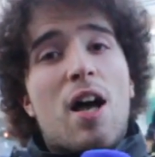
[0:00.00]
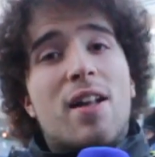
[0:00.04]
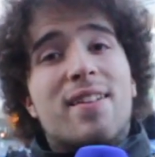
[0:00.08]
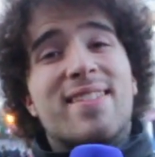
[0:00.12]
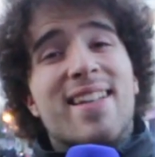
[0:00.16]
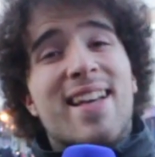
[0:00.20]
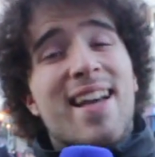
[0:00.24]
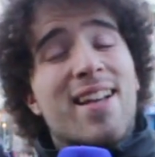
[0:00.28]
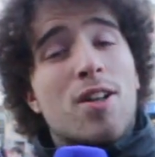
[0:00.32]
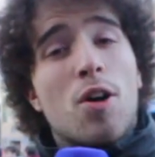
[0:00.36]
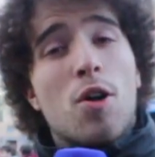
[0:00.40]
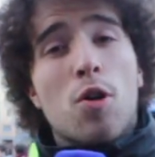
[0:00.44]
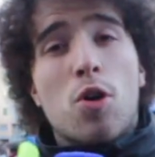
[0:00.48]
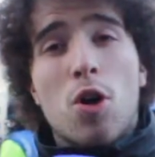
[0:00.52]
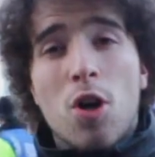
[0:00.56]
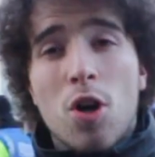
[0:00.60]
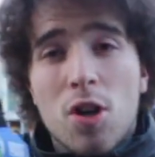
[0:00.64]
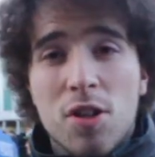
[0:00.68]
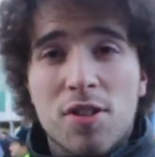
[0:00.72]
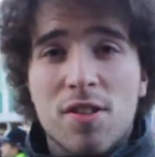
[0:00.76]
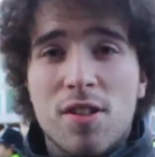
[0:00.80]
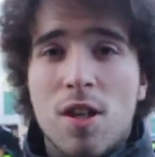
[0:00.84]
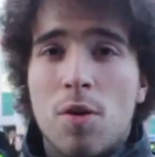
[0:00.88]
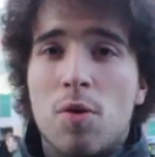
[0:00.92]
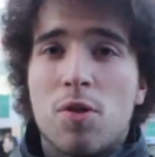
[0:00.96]
Diego
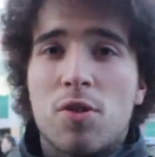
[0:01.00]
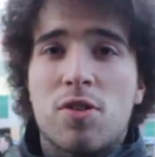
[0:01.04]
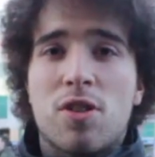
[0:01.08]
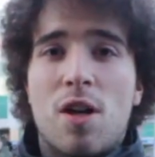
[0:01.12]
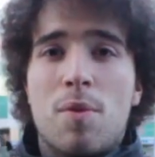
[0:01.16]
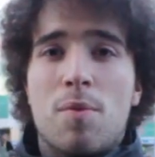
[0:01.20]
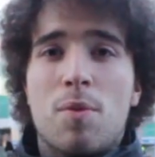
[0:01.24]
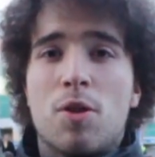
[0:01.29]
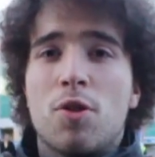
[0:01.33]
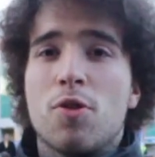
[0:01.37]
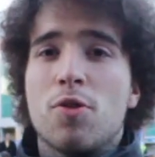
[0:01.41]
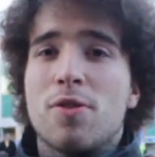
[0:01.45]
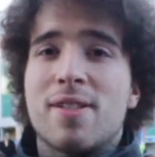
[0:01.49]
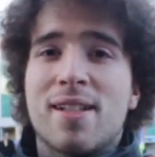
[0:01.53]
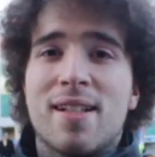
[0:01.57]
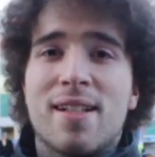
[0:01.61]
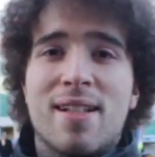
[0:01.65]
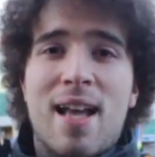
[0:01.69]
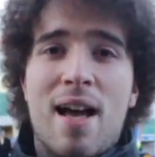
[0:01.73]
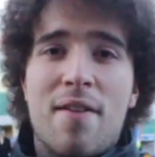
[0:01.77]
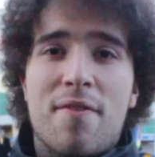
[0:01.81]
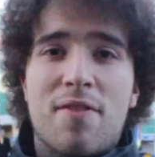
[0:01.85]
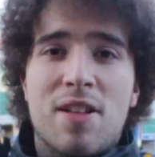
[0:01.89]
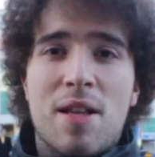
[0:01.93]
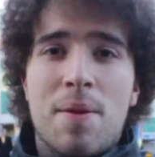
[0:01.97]
Costa was someone who didn't
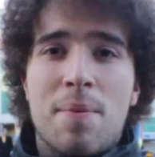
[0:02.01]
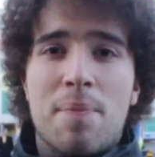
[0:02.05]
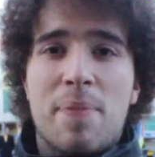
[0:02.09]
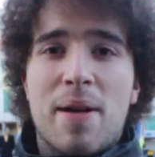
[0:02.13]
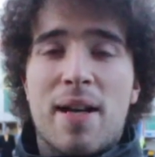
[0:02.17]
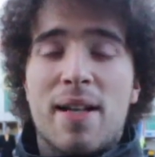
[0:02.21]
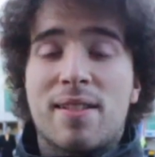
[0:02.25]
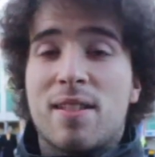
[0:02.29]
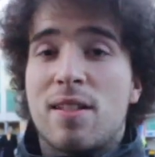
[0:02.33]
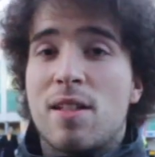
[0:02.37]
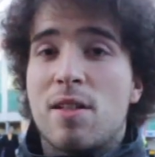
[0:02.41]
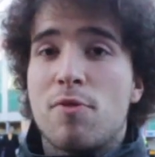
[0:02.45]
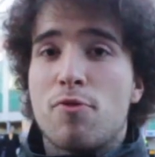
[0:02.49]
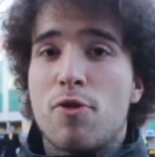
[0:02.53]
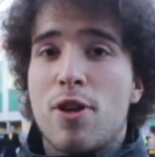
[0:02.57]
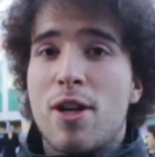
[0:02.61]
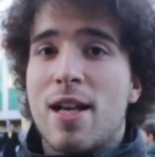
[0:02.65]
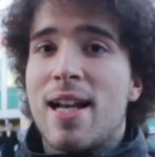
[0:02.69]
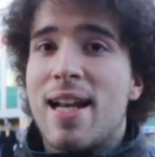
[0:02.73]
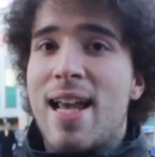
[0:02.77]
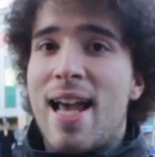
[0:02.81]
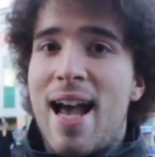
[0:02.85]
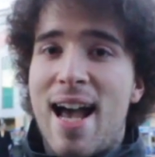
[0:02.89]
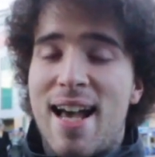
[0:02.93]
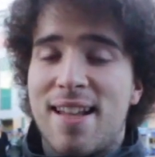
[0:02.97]
have an impact, and he
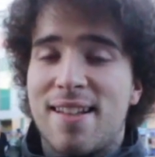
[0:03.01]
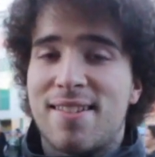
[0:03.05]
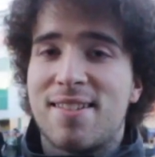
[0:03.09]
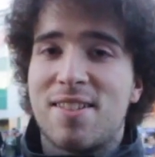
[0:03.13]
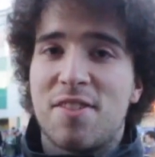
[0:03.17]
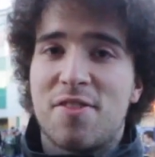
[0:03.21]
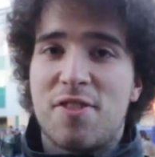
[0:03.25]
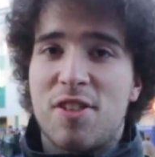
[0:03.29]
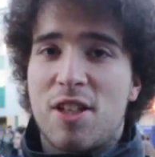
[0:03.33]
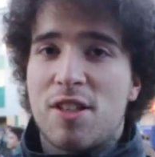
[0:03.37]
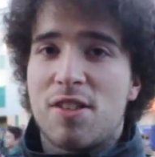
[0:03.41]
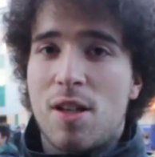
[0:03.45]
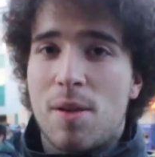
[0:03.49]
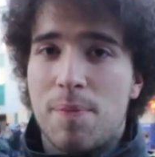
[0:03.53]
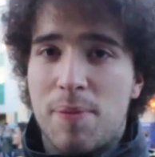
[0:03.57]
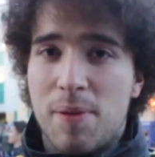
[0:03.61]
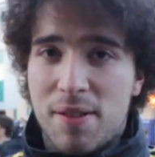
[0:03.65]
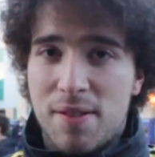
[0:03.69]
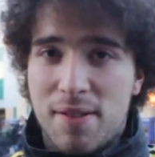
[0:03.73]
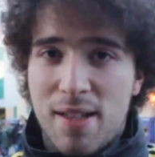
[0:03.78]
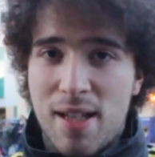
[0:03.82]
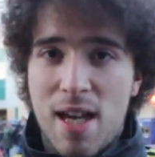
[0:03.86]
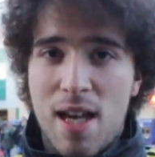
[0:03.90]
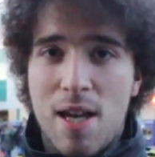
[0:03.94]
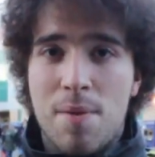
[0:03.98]
really has to fix up
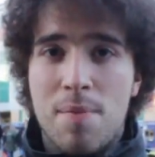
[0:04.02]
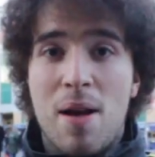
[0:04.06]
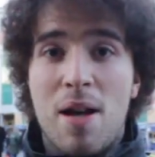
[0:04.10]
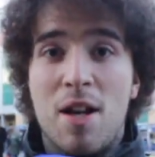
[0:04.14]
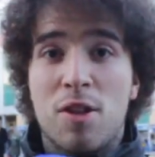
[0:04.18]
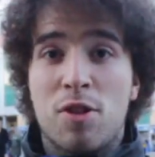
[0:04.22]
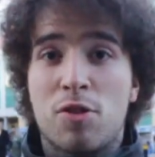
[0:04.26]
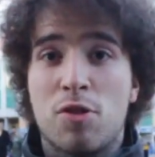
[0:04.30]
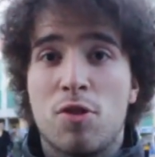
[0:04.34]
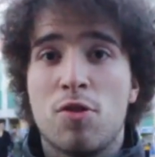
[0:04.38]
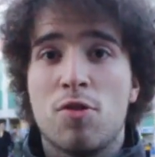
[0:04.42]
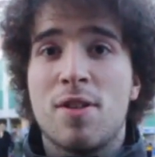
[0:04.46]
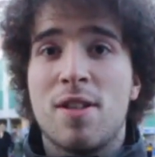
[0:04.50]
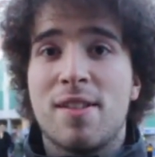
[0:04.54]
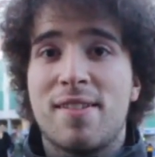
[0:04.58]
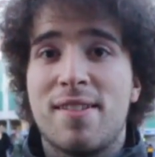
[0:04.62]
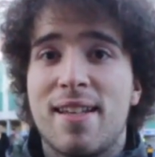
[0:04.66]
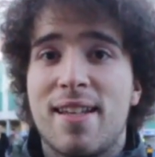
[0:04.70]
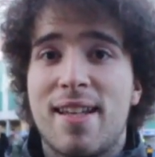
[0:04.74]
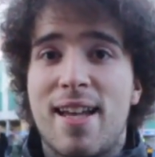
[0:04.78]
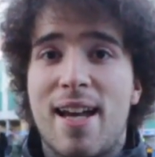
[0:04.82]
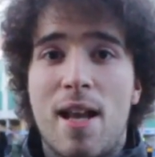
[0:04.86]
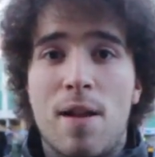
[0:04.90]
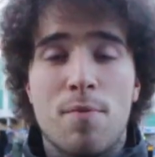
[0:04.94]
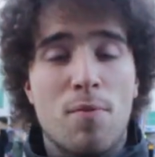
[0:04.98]
his game as soon as
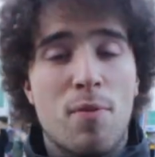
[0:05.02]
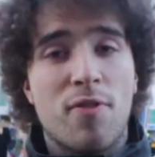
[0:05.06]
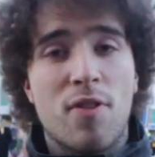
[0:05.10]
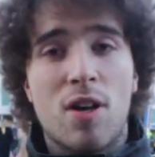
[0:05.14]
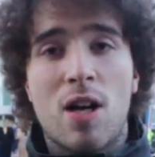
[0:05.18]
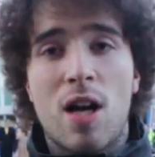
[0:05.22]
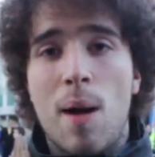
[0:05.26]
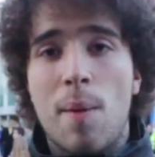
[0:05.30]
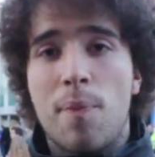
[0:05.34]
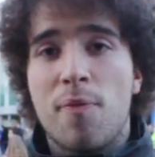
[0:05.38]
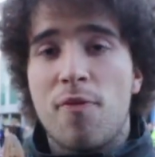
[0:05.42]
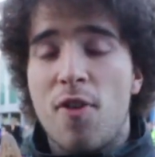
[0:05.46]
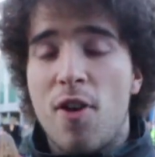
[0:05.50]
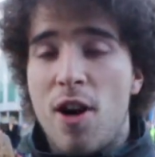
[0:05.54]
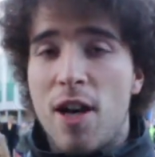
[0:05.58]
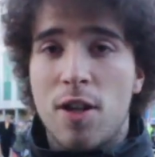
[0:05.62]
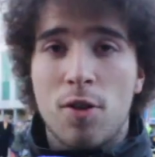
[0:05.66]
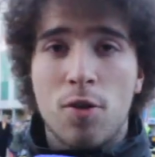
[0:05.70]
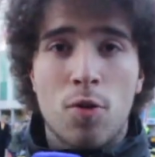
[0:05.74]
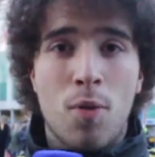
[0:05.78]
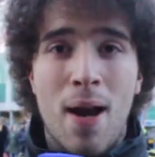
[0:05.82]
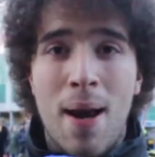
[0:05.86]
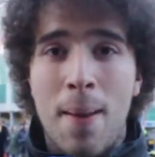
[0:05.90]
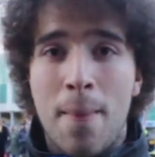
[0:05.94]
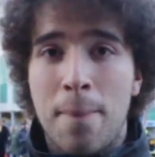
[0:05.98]
he can with a cup
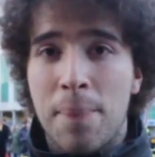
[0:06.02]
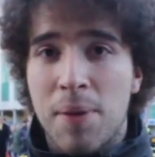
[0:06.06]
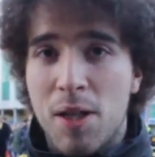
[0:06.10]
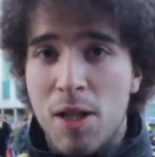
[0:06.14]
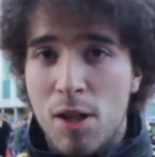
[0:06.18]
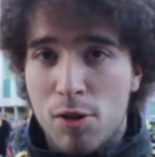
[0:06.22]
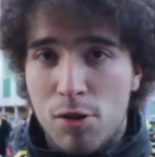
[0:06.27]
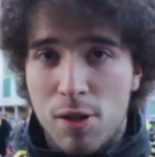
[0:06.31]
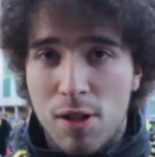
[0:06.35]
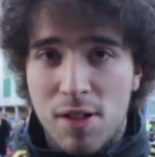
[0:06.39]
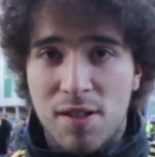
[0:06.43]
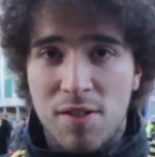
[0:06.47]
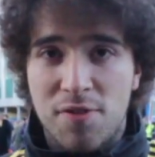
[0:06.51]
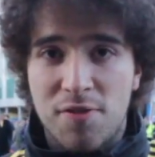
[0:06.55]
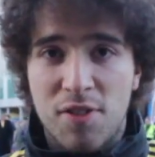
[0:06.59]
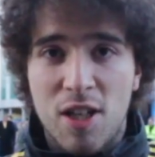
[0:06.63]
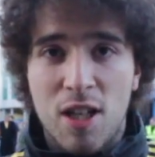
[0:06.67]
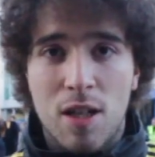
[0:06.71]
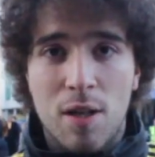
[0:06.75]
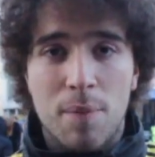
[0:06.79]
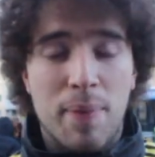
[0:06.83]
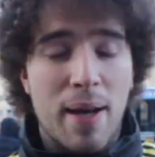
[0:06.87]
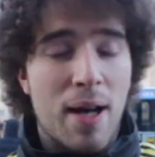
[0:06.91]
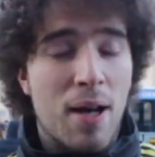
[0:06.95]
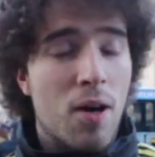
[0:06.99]
final and PSG to
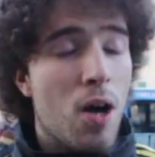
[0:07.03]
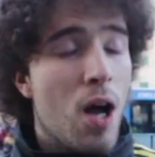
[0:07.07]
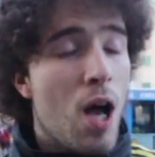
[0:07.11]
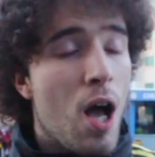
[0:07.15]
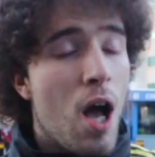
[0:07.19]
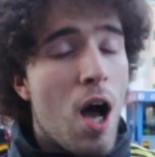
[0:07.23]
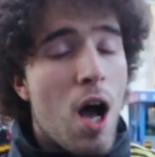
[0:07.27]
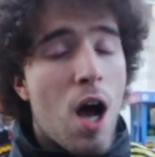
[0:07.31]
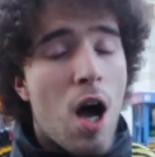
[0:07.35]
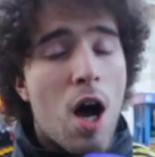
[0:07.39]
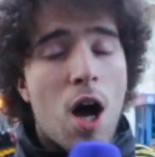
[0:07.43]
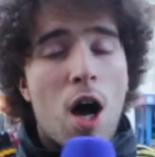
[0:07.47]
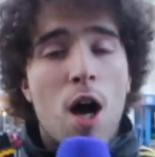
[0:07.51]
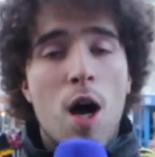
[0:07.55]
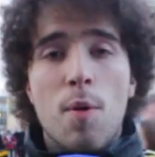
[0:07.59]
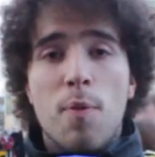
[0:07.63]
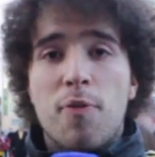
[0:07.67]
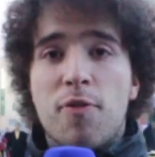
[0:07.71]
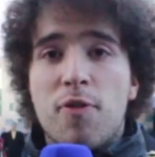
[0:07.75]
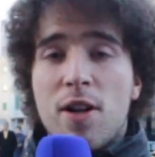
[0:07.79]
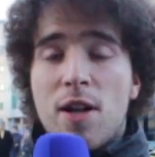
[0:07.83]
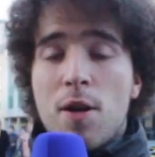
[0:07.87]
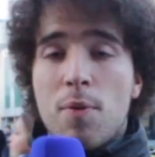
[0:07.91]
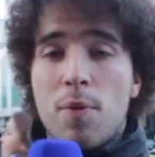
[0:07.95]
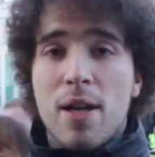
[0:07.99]
think about.
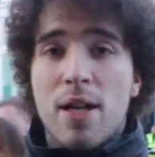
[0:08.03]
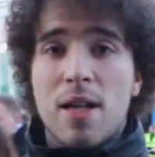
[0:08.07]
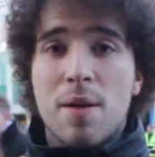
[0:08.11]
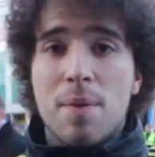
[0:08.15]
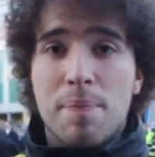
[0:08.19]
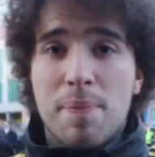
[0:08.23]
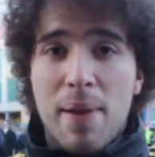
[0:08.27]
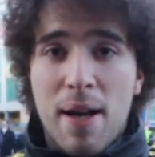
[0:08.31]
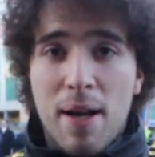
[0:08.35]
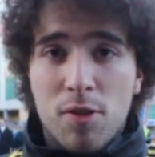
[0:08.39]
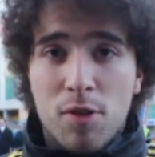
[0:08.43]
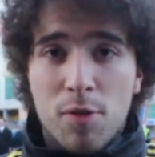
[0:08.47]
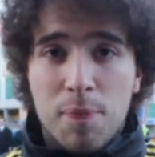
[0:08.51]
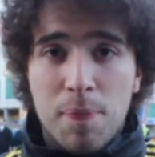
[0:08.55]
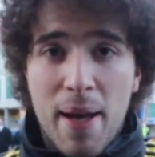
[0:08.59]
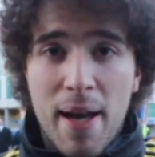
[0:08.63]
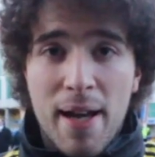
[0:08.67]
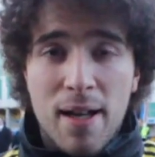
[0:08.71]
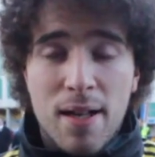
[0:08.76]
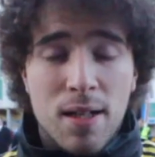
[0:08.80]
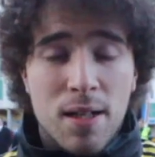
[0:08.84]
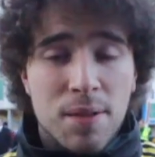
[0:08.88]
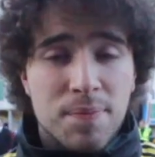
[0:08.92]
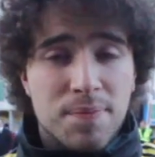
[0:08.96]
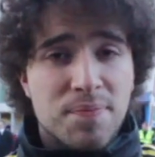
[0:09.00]
Hopefully we can bounce
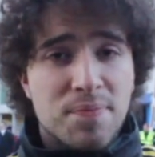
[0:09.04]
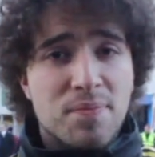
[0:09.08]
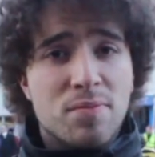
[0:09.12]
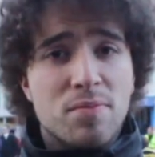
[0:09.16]
back.